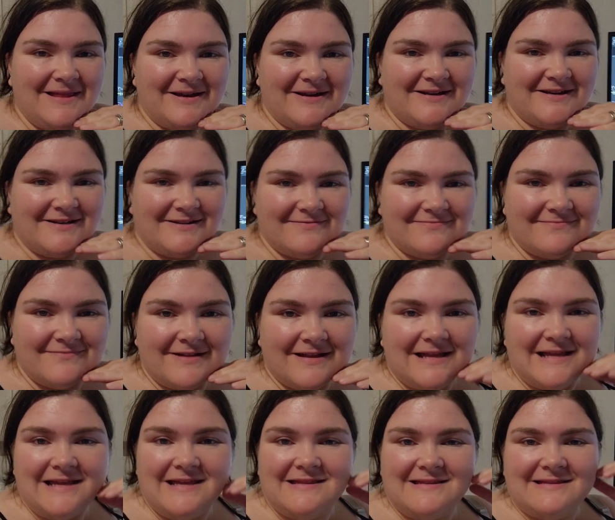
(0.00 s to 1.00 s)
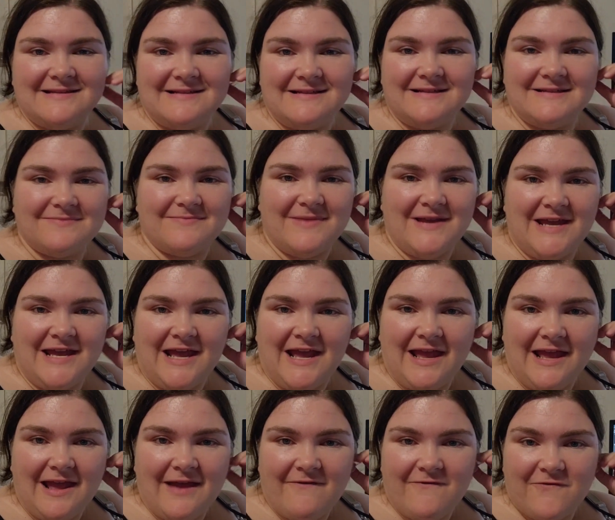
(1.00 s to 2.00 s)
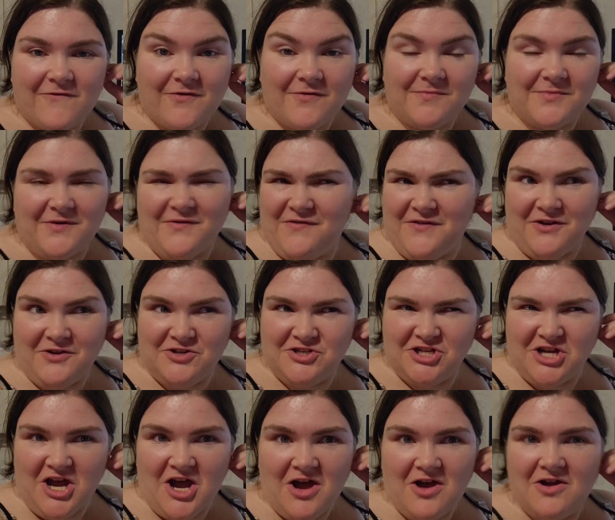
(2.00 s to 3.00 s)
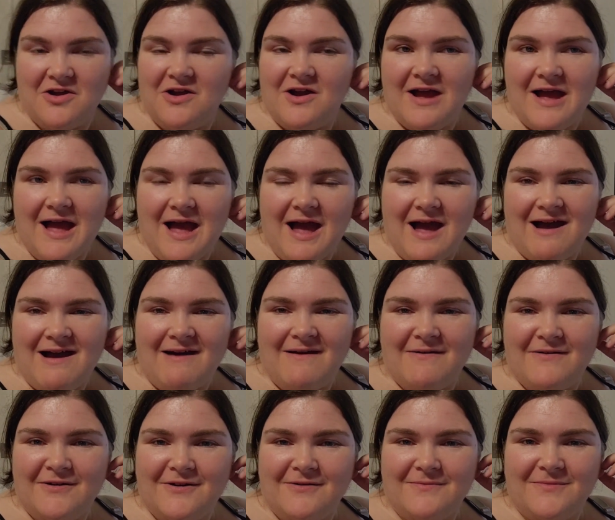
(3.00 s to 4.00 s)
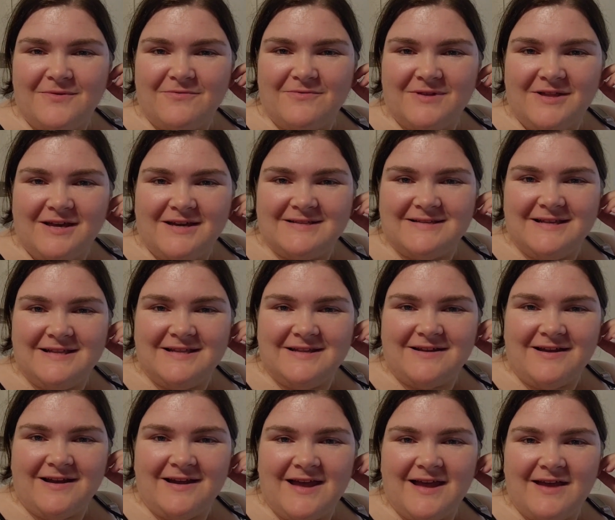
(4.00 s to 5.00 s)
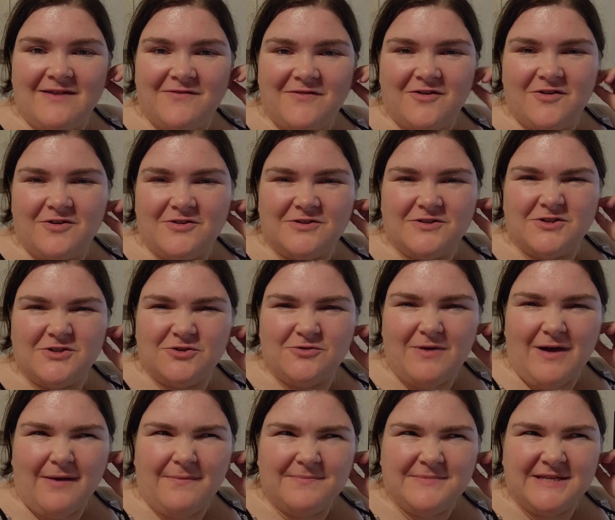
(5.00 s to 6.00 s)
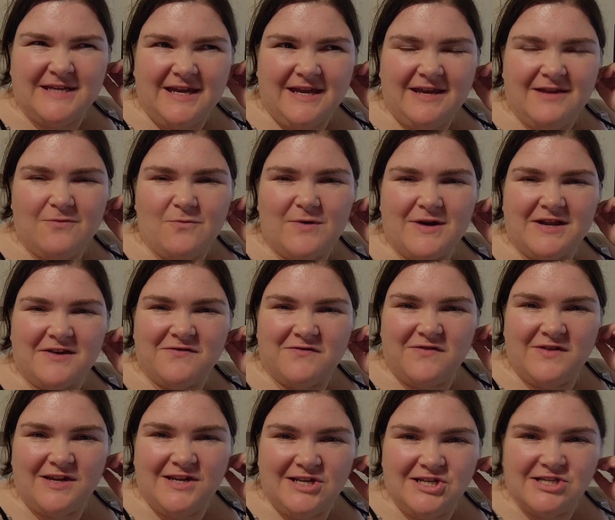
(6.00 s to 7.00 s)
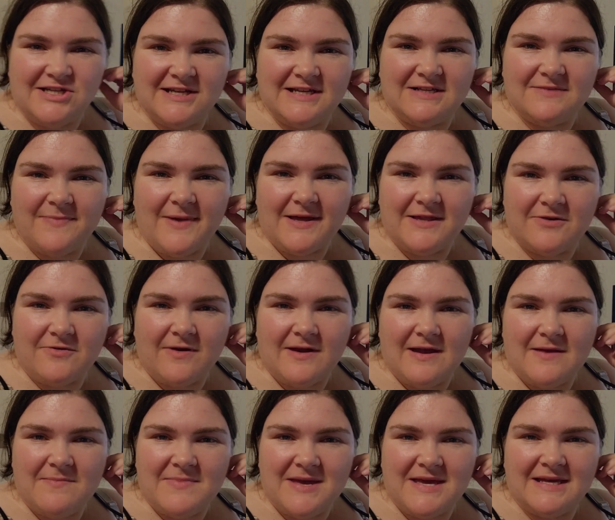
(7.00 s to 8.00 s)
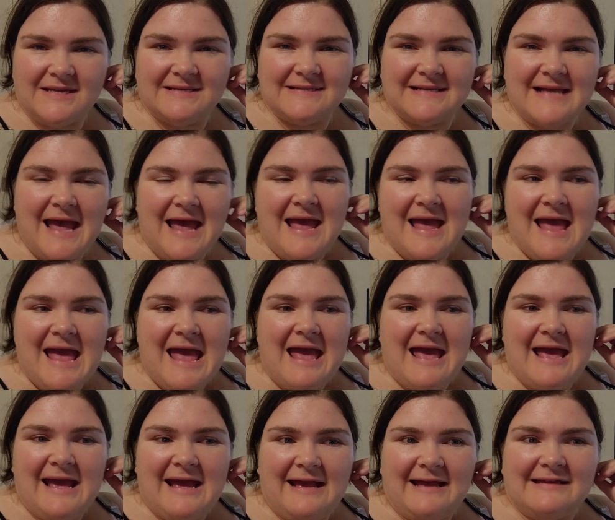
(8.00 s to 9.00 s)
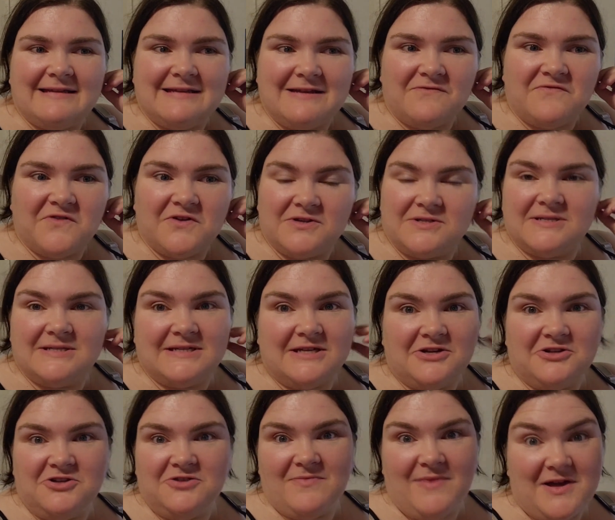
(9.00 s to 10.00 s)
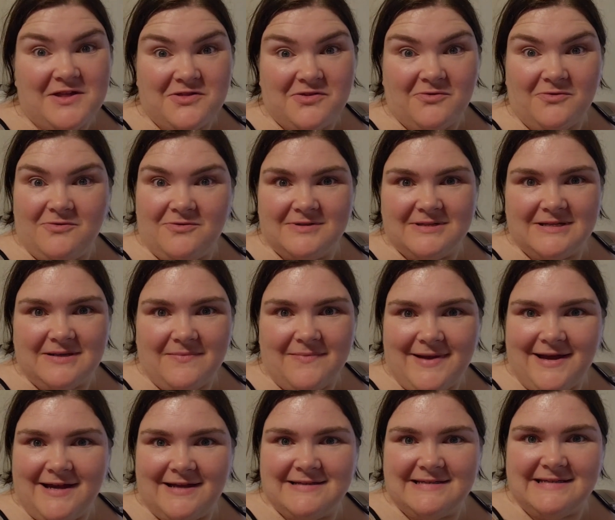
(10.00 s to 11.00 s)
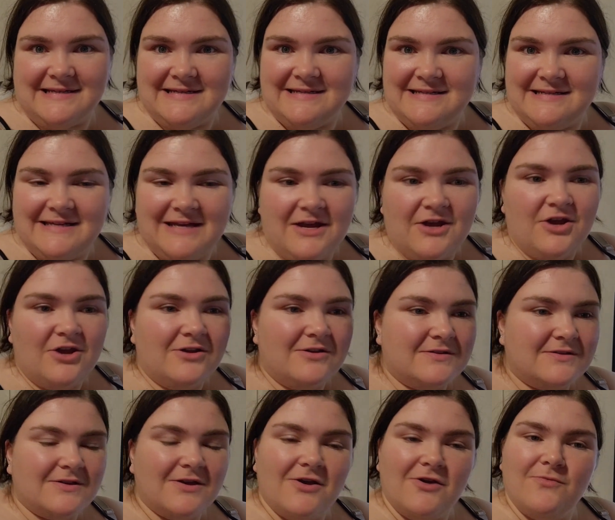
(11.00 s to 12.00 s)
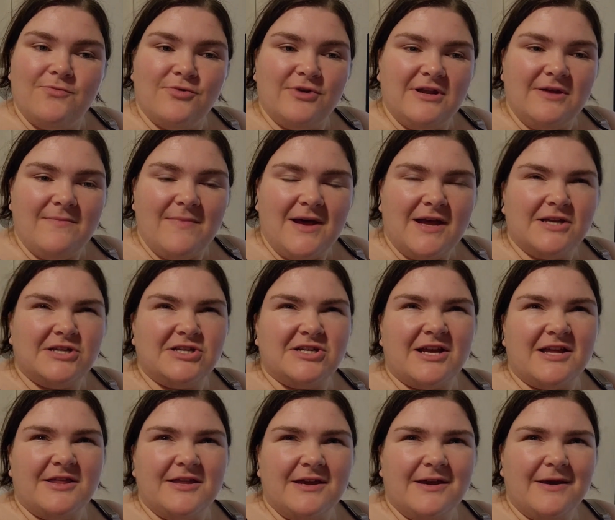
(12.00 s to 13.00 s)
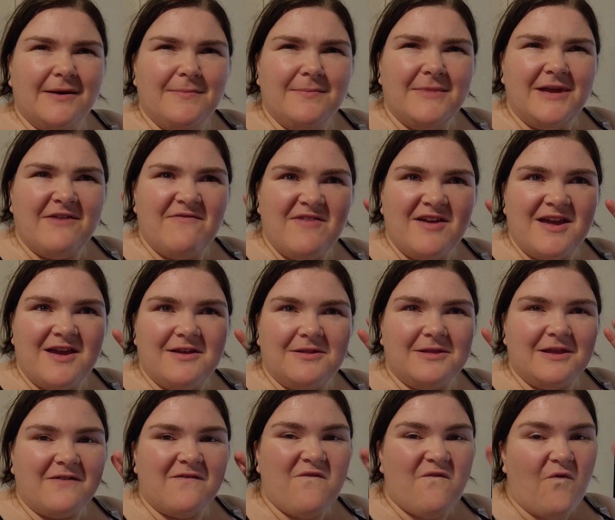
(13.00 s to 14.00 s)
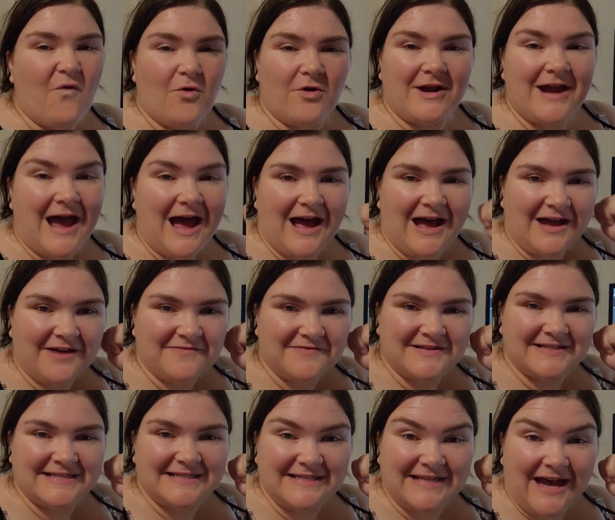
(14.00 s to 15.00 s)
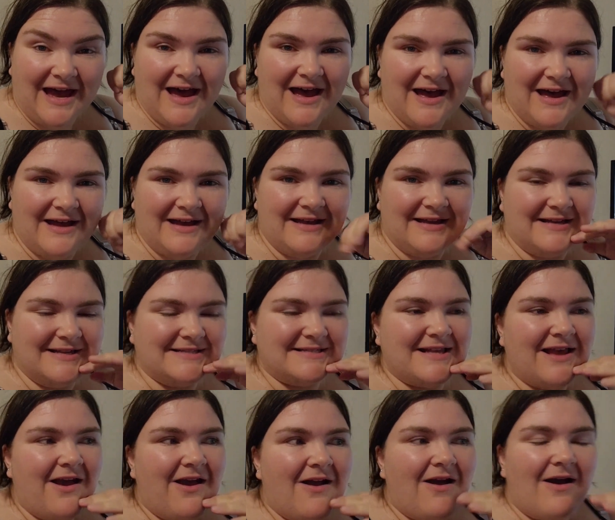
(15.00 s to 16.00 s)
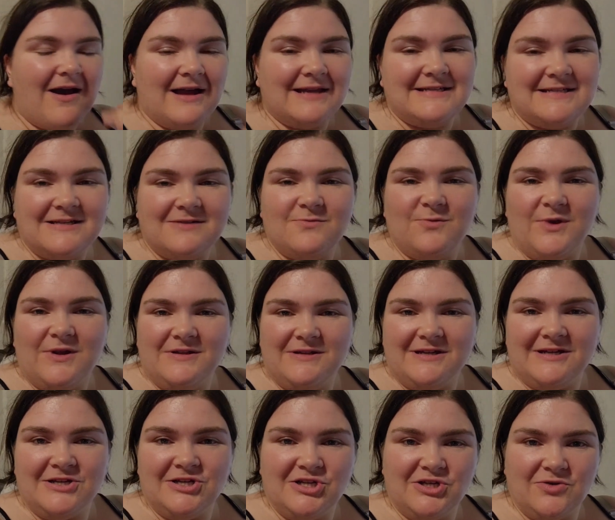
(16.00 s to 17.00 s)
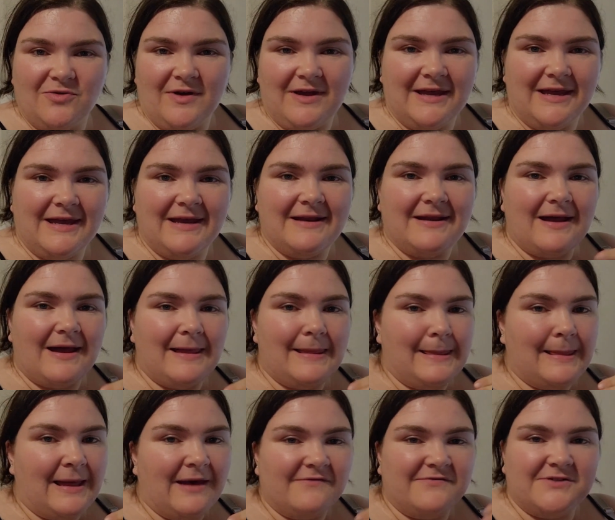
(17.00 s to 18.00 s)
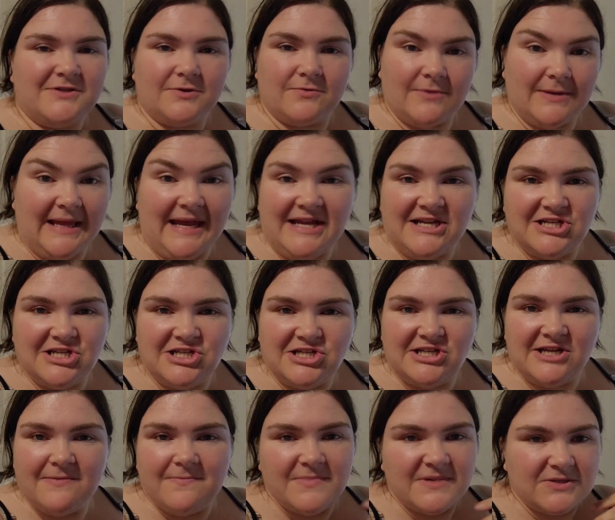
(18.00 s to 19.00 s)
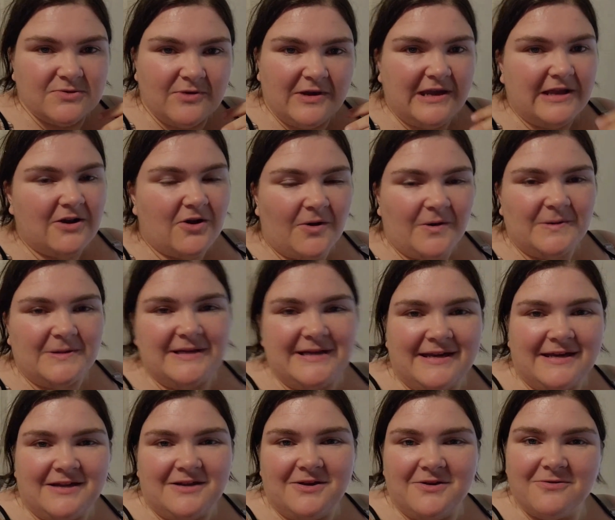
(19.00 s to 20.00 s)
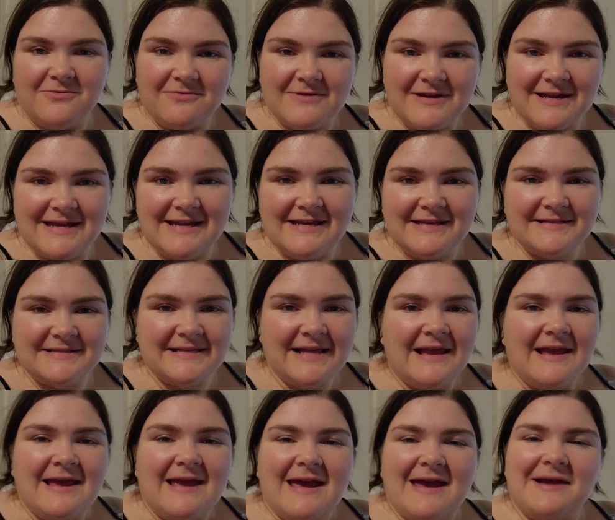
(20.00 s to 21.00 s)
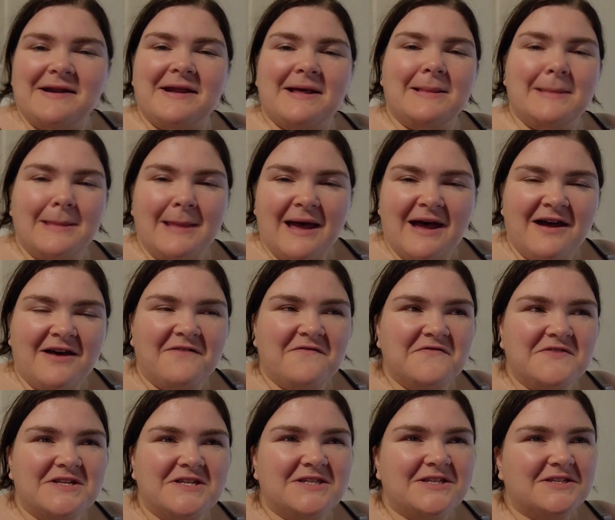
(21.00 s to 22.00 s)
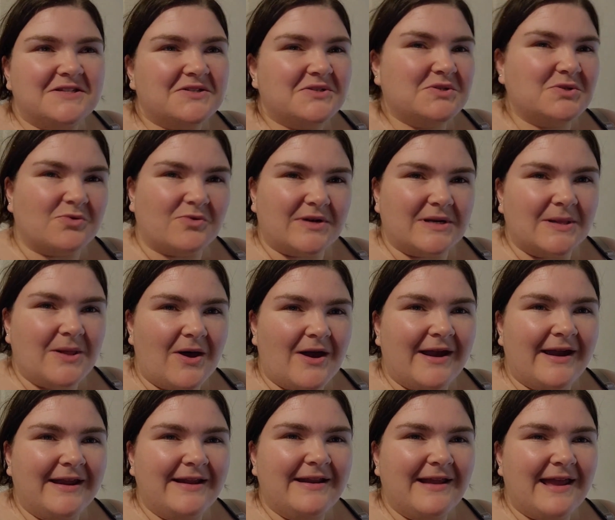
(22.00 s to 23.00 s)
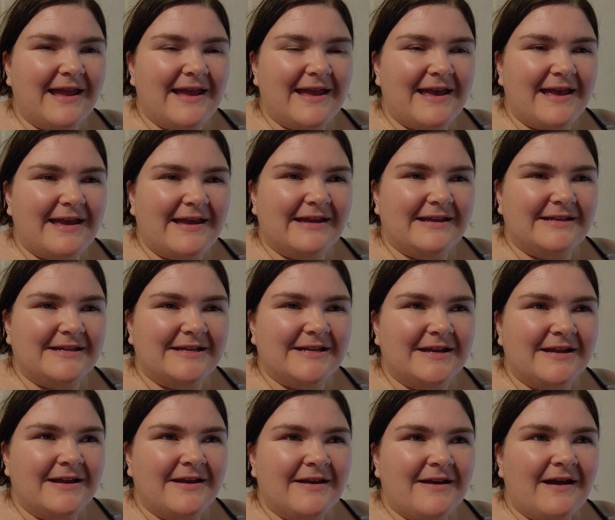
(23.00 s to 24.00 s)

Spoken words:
Hello. This is me from the future. Realizing that I forgot to update when I finished Kissed by the Krampus and forgot to tell you my thoughts about it. So pretty much, I think I'm giving it like 4.5 stars. I did really enjoy it. I loved the relationship between Ollie and Chris and I loved the storyline and